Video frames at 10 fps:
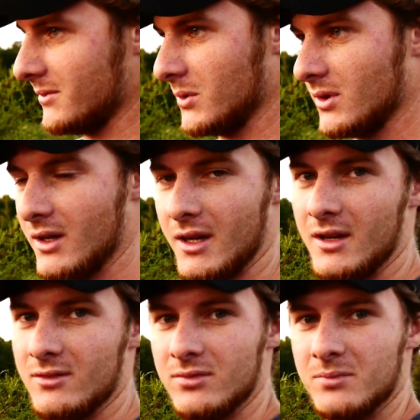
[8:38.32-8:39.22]
we're gonna
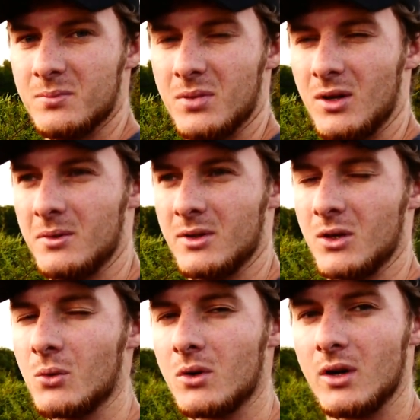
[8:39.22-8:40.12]
have probably a
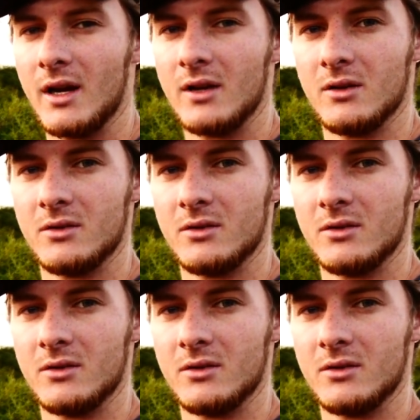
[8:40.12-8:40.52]
1/4 acre